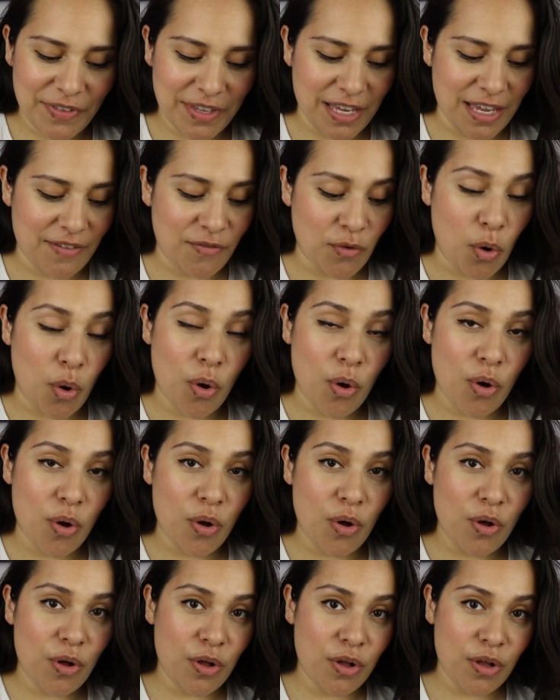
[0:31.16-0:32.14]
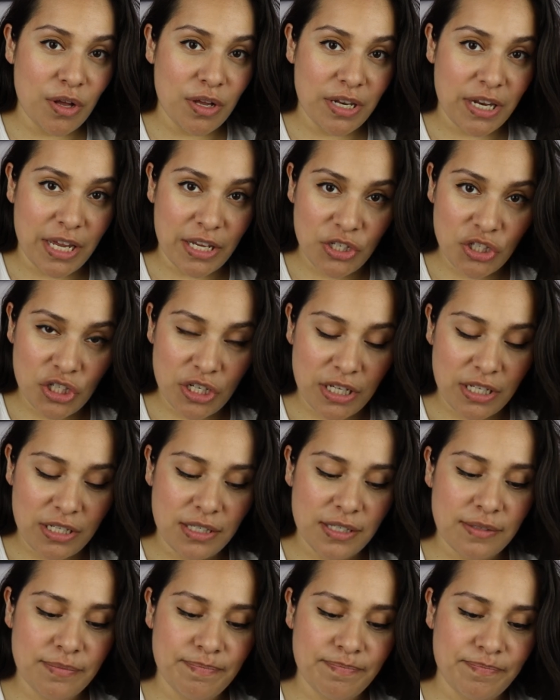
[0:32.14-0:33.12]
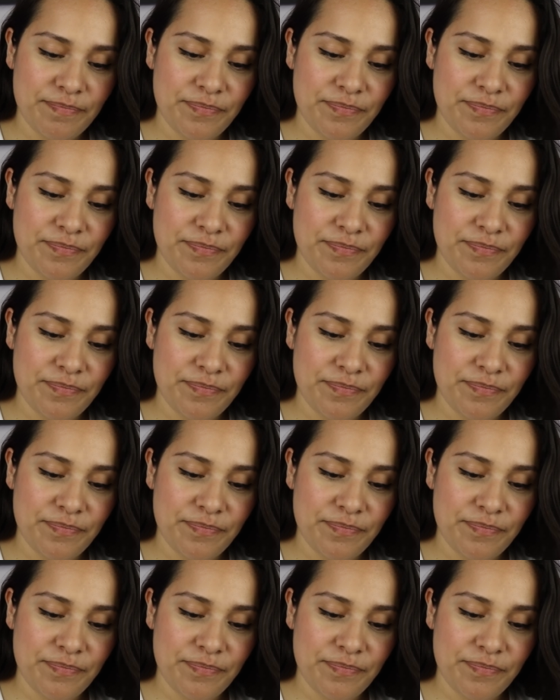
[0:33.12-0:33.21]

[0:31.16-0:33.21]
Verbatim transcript: I have all 9 shades.